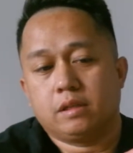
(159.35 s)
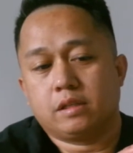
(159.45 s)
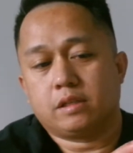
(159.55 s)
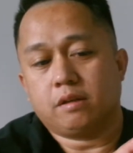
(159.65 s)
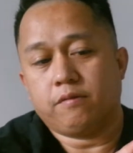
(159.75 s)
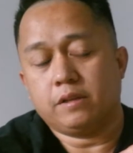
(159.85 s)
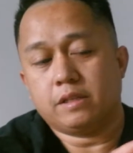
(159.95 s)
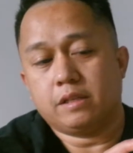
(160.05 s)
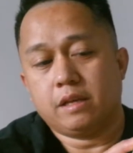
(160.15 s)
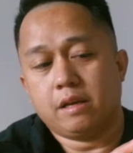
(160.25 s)

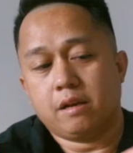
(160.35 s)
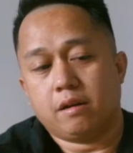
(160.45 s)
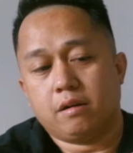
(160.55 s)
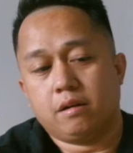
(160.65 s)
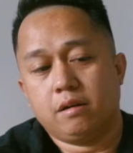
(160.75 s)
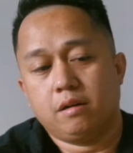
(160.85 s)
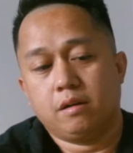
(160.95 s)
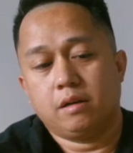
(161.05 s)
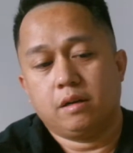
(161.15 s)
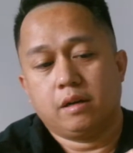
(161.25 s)
scuffings here,
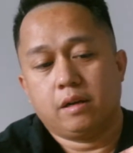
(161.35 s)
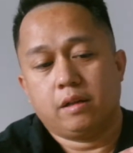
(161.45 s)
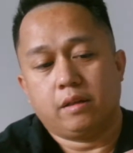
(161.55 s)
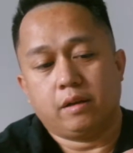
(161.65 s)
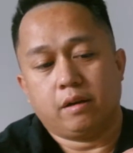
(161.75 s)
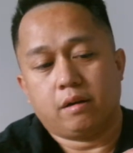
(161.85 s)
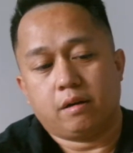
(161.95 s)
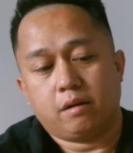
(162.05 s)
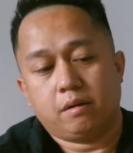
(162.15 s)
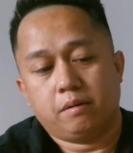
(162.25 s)

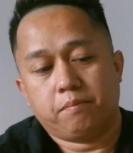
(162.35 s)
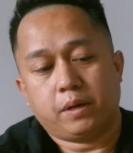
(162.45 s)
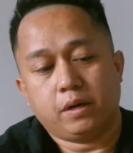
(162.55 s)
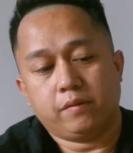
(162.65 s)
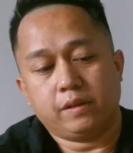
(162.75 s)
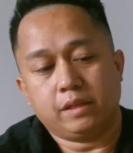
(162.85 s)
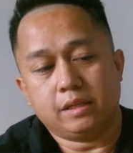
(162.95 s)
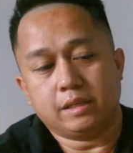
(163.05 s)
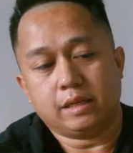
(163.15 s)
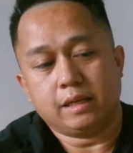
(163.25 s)
they're part of the
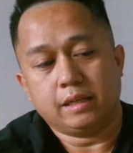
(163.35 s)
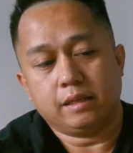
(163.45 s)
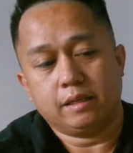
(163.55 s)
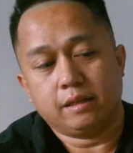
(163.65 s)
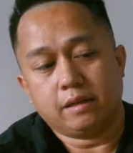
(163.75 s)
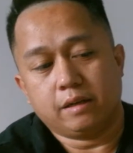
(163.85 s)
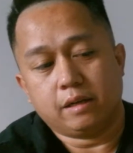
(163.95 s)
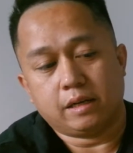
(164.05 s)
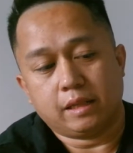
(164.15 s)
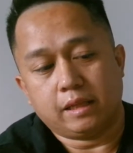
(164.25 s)
design. They're
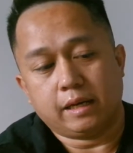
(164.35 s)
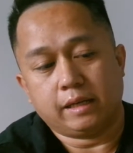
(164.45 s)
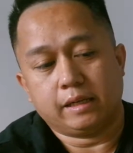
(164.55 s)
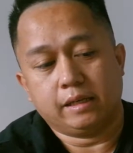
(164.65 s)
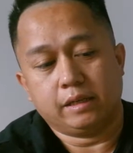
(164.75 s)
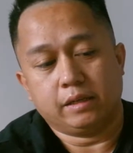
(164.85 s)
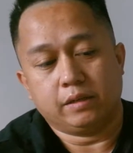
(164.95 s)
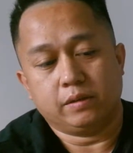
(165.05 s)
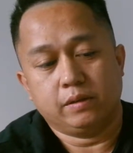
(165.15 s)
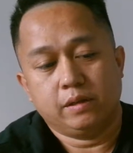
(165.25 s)
not like, you
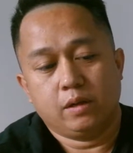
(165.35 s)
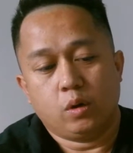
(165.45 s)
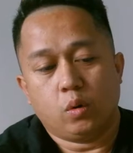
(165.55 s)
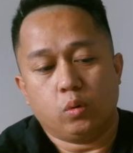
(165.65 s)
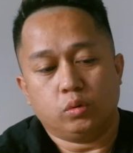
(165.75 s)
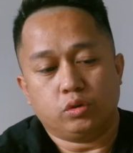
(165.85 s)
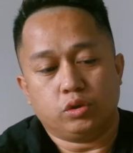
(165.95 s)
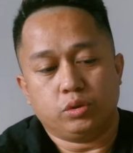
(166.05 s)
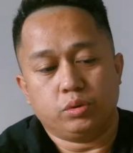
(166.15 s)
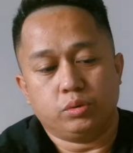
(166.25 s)
know, old
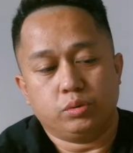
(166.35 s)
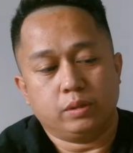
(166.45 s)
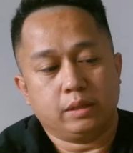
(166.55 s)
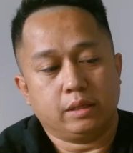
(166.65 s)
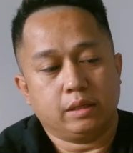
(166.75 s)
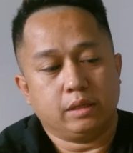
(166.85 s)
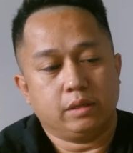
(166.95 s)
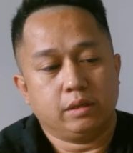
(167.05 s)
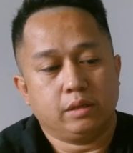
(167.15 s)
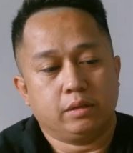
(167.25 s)
shoe and then,
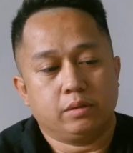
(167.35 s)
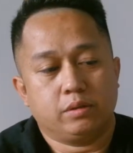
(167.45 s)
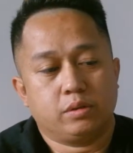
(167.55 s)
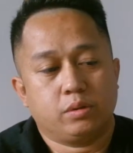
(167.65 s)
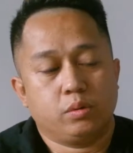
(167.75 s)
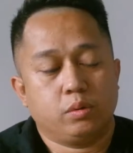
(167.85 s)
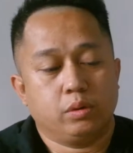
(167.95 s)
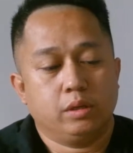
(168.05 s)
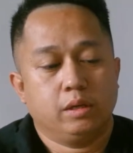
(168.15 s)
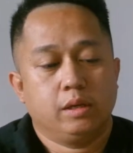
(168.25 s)
you know, sold.